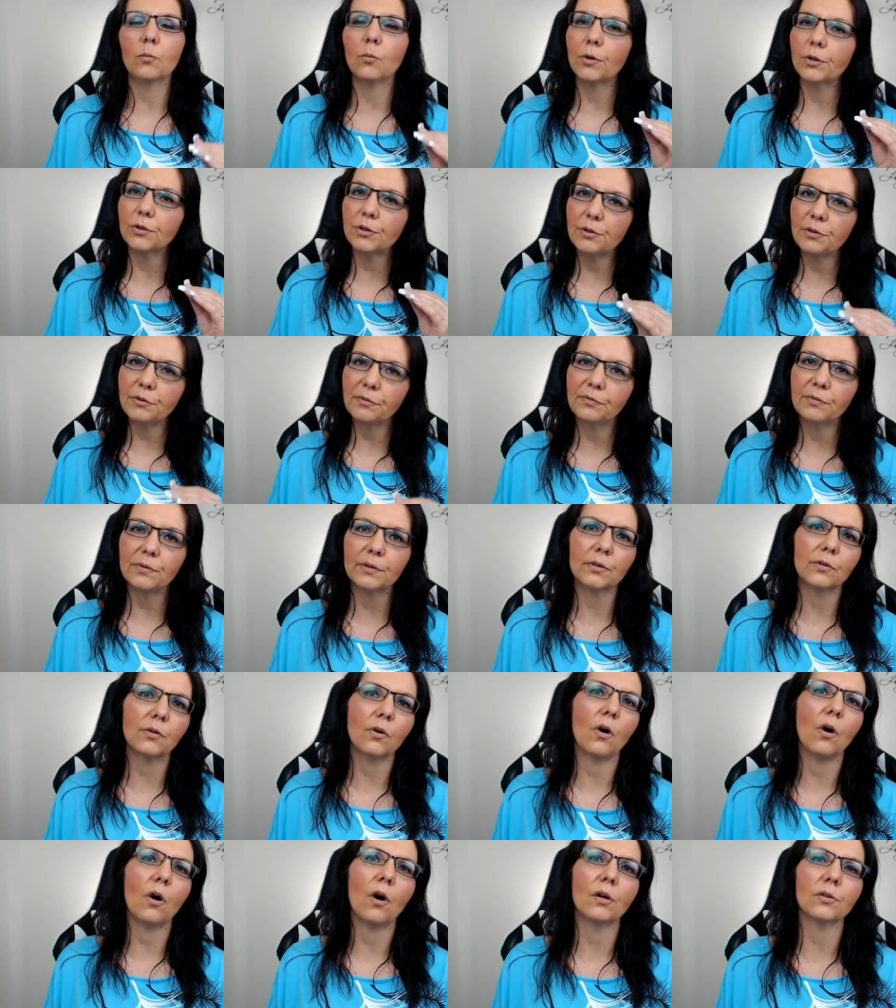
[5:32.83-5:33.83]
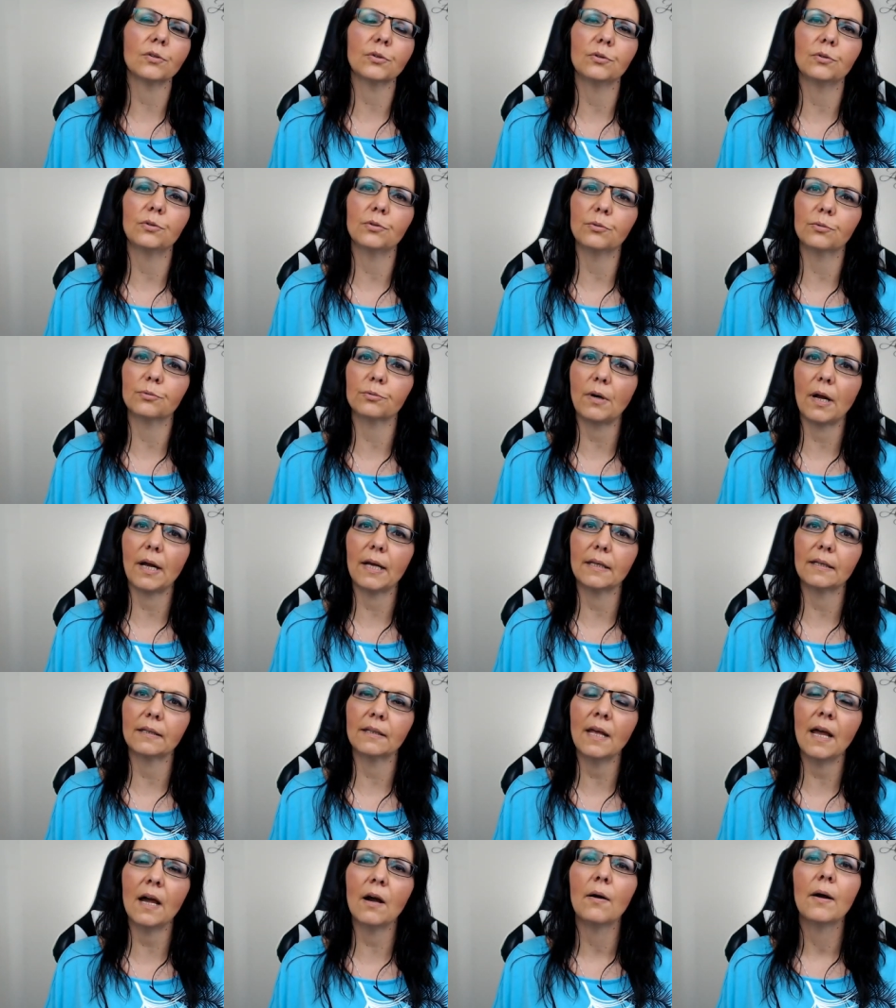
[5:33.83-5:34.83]
What do you feel called to do
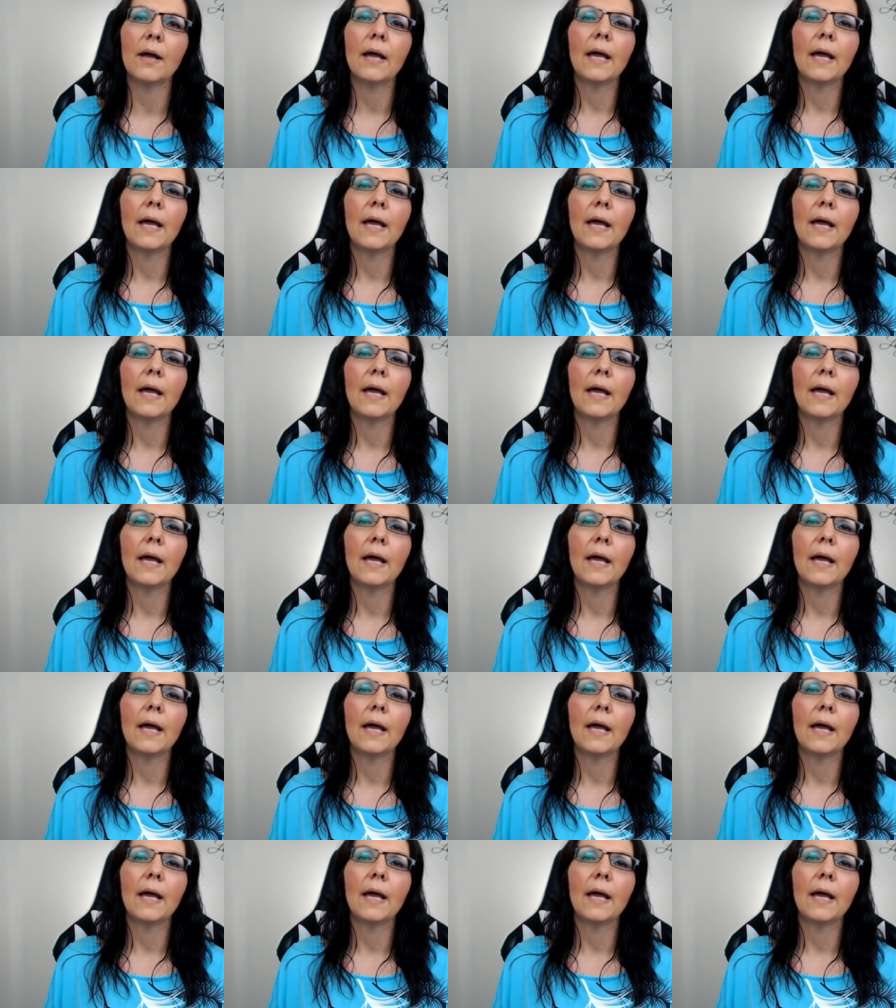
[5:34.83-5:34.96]
right now?